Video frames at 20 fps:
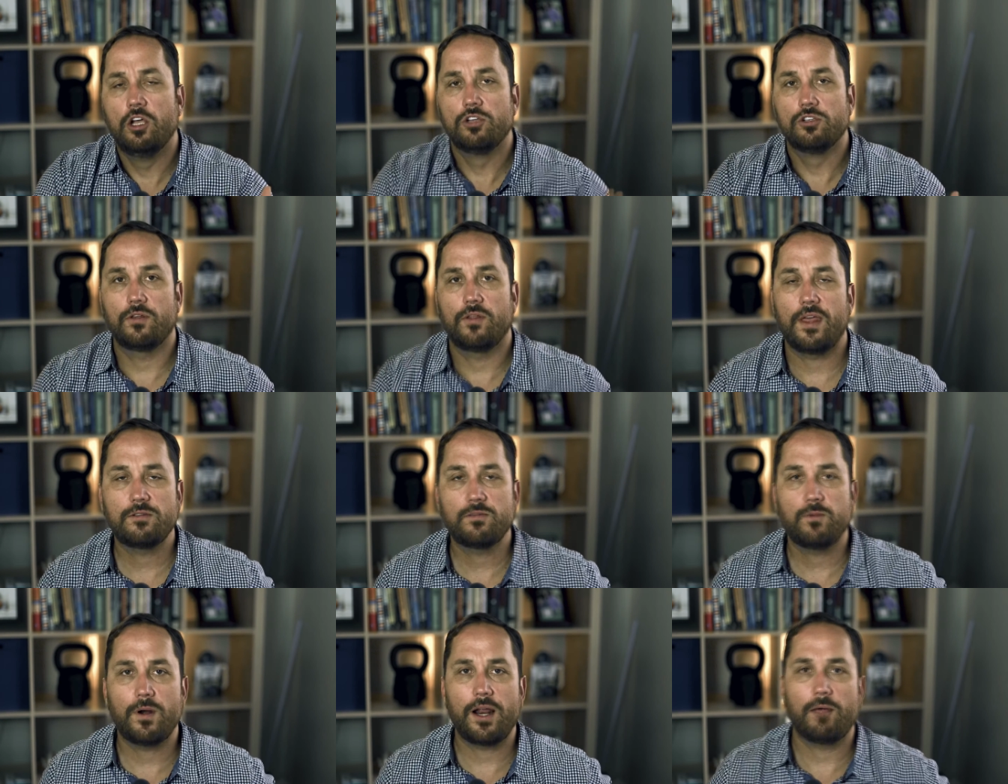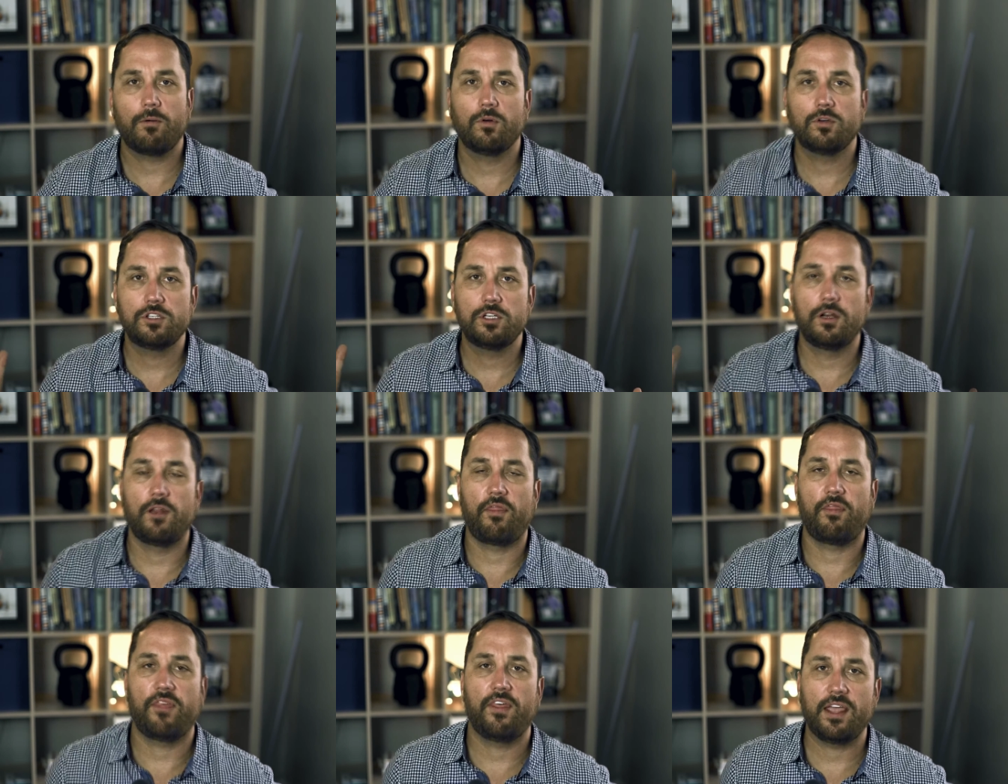So that's what I want
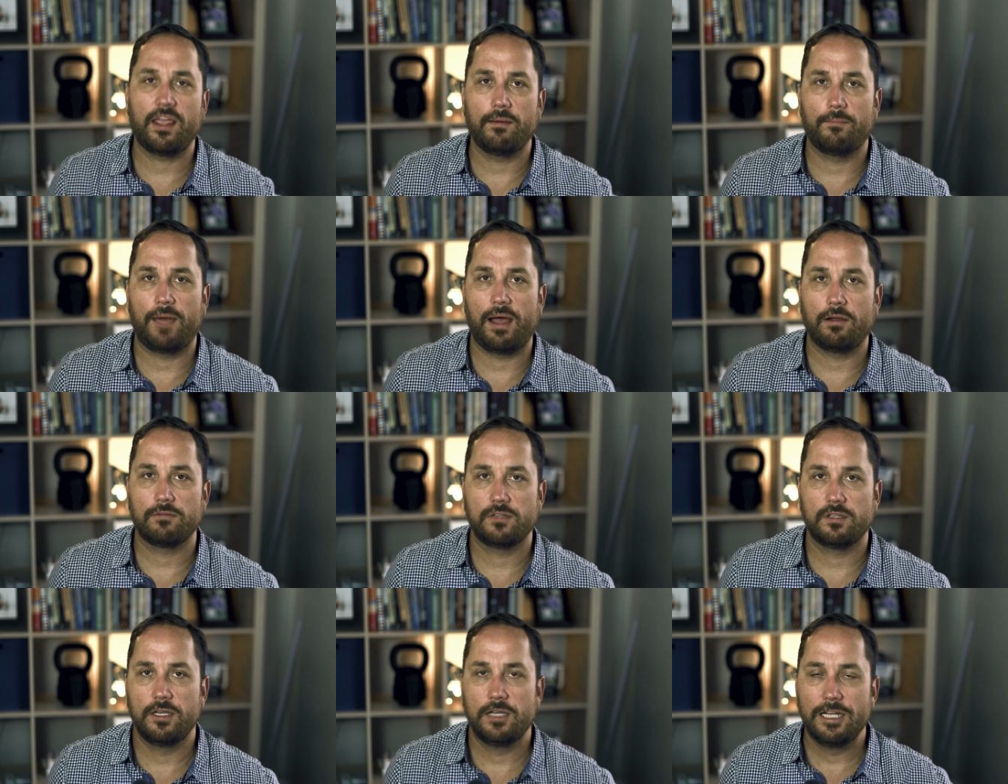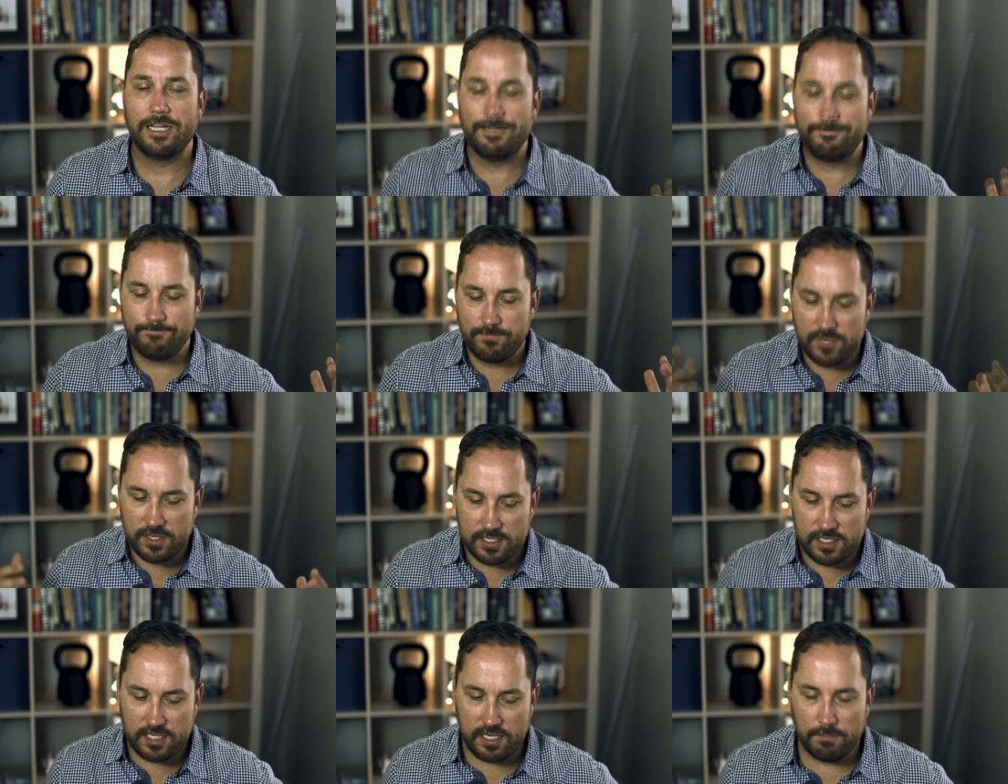you to think about.
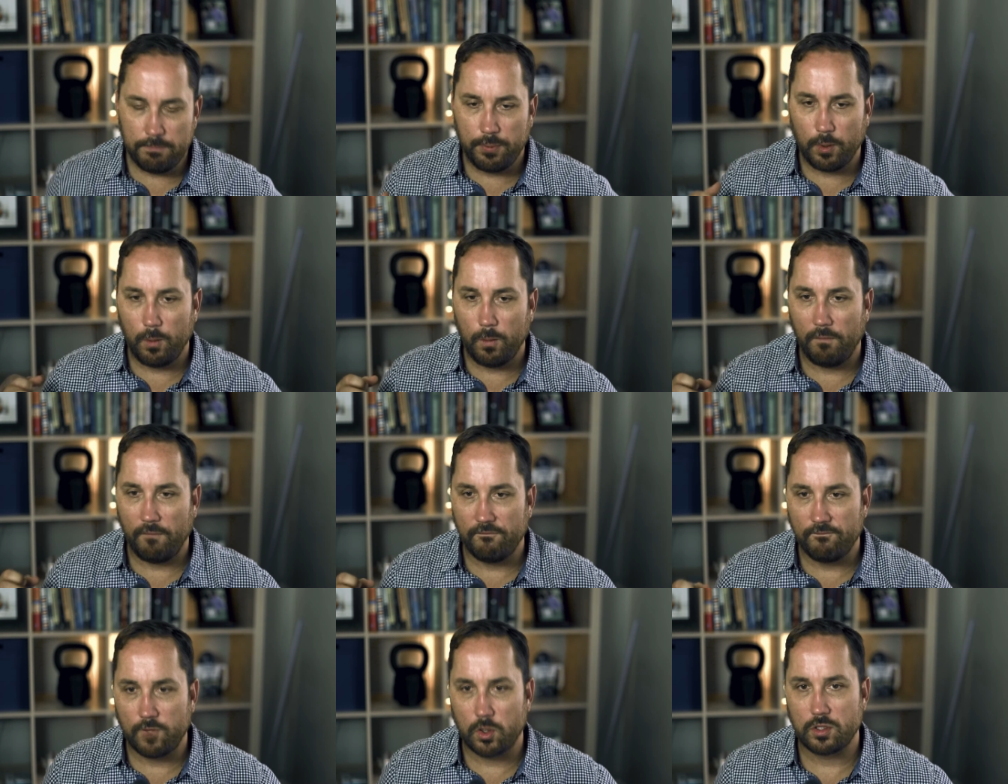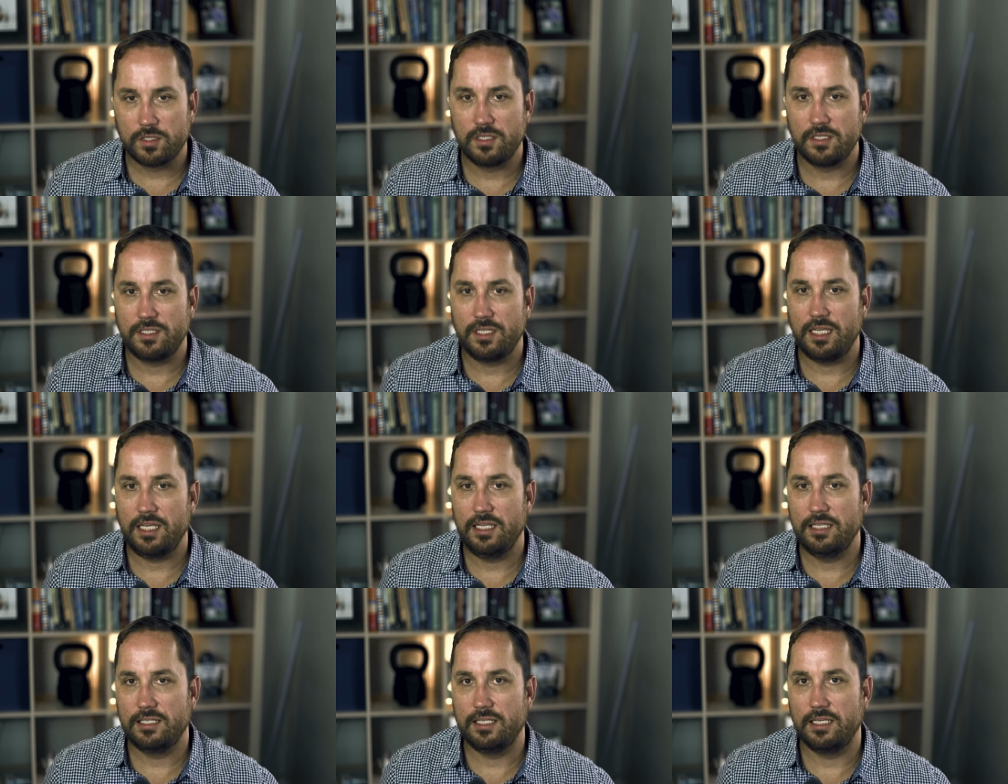Simple
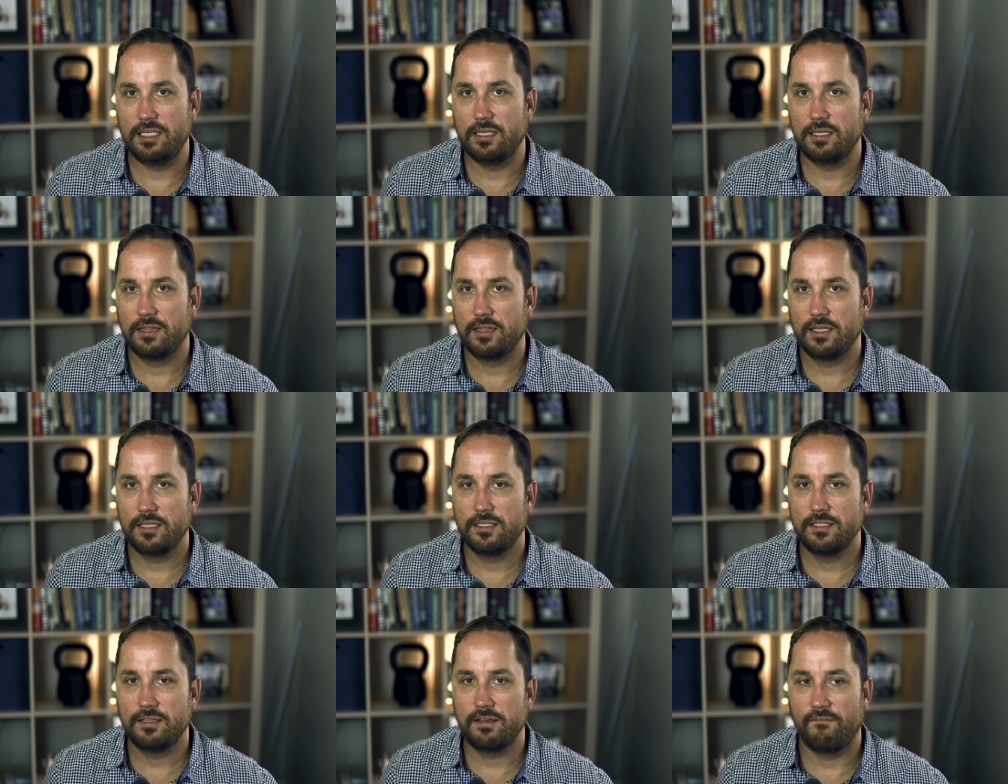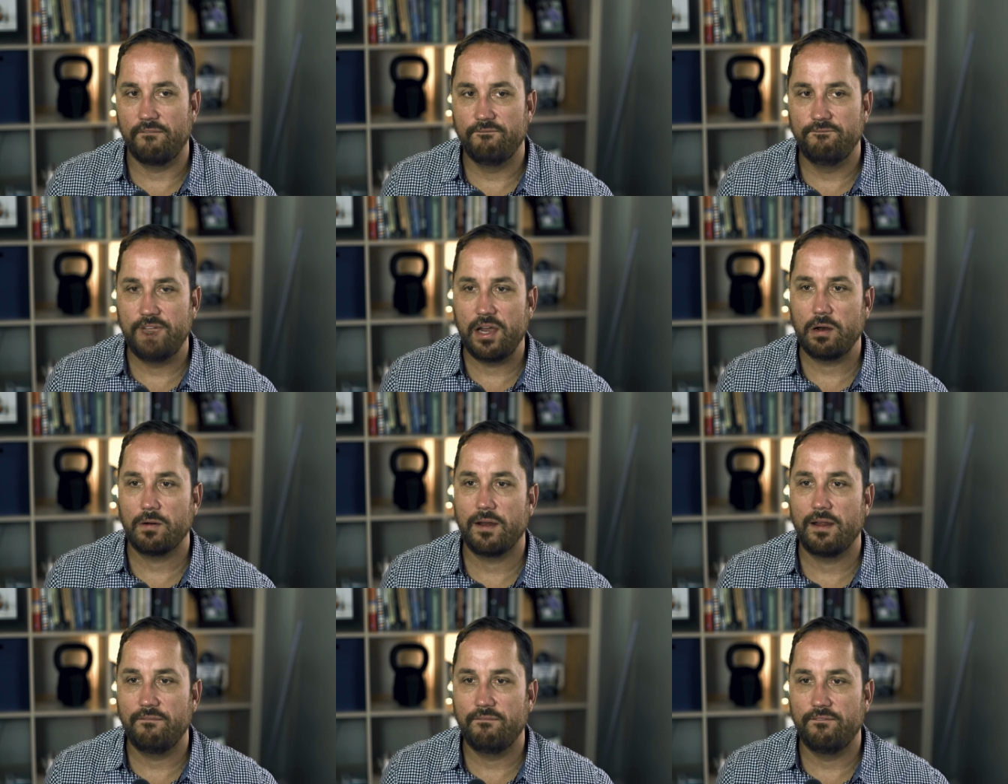versus easy. This is a
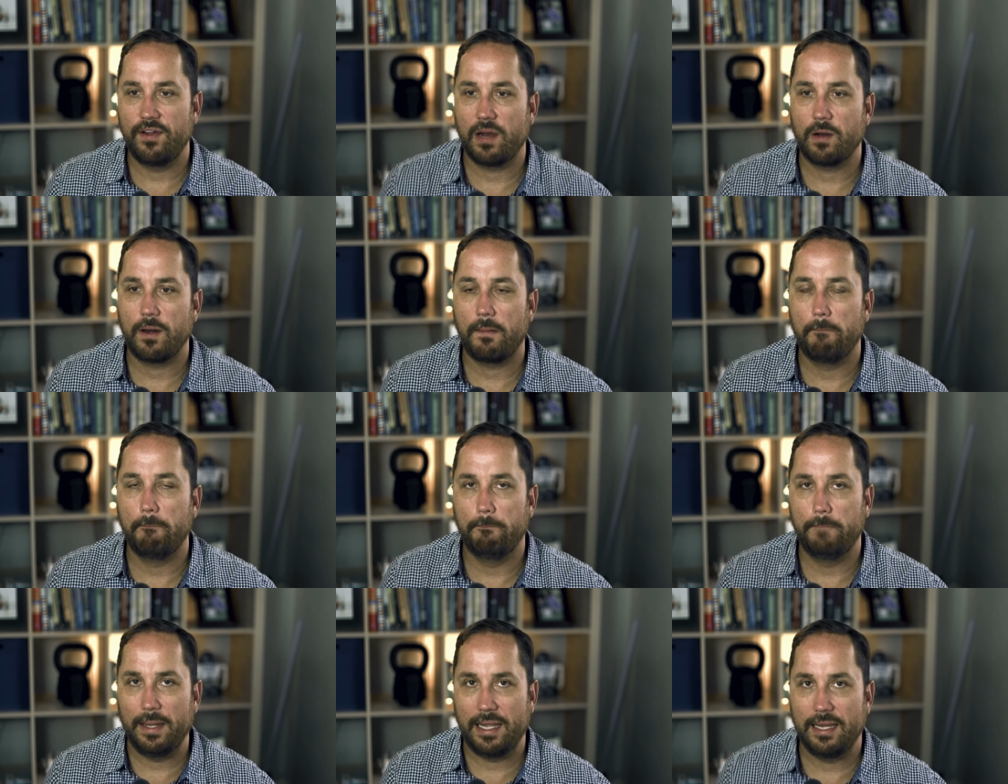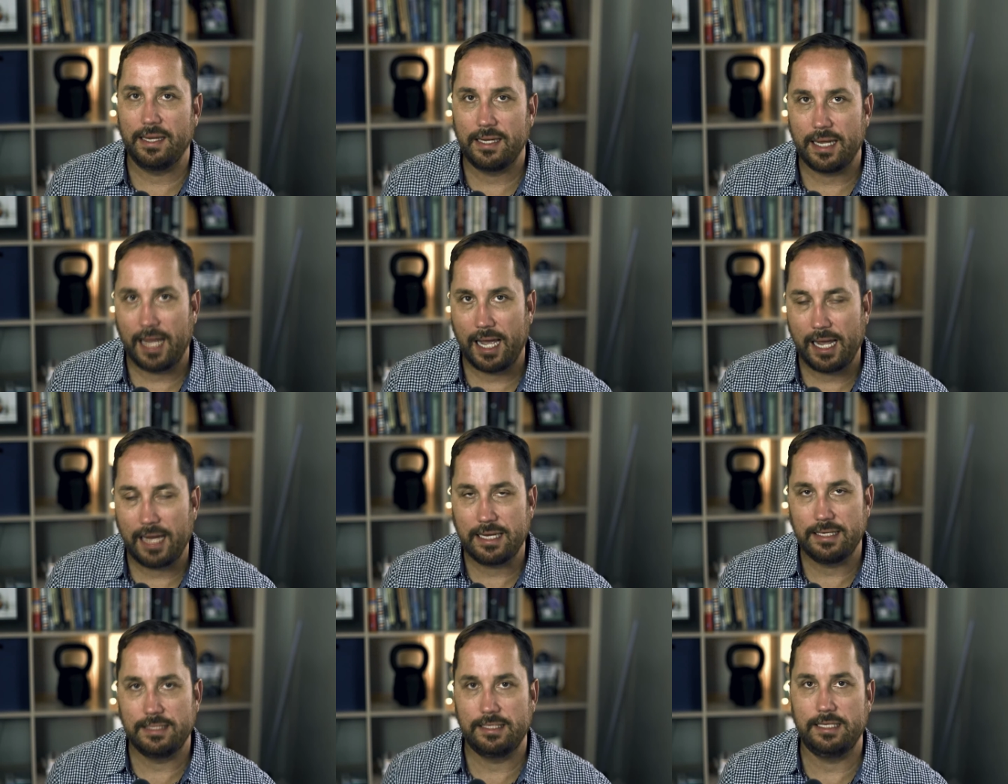very, very big
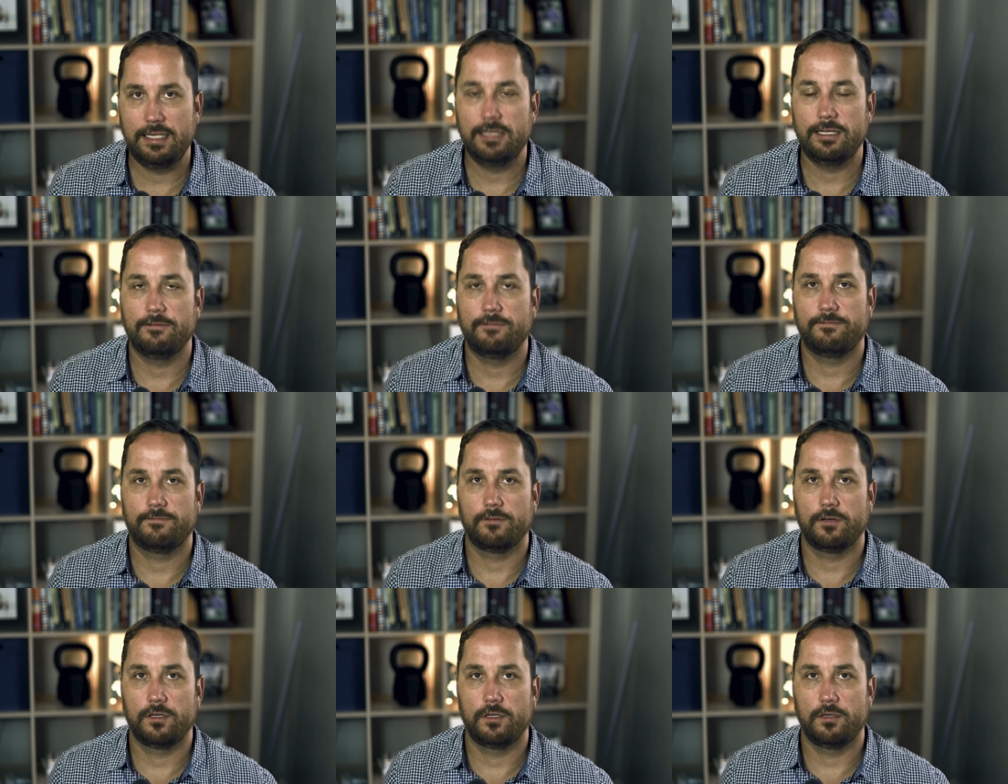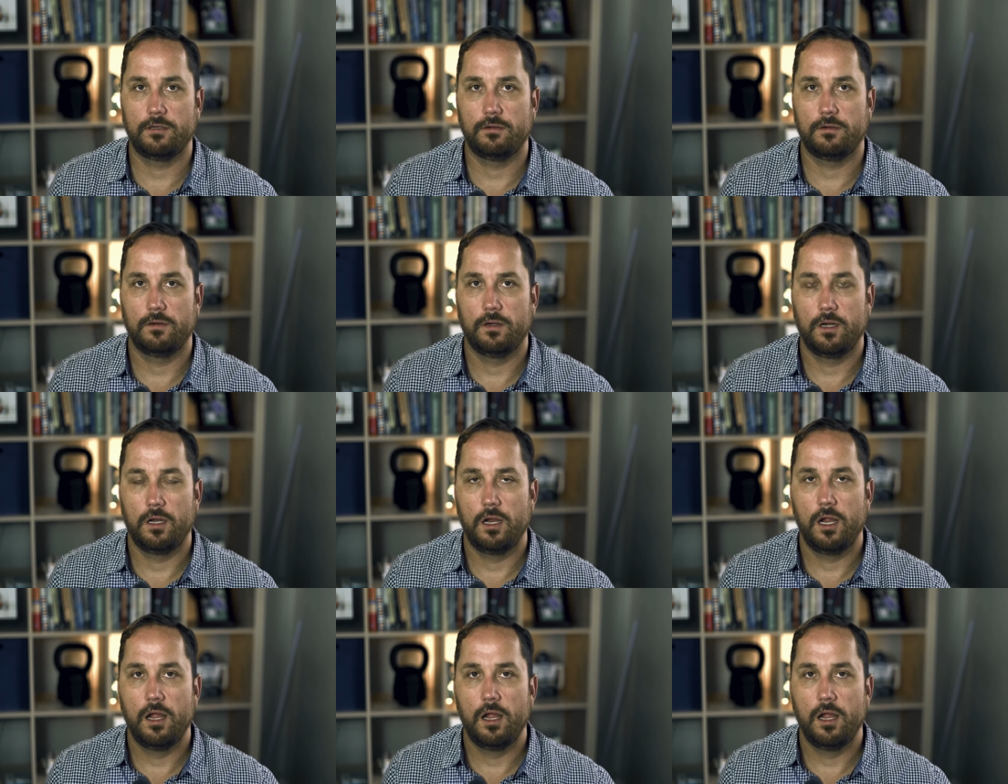idea for you.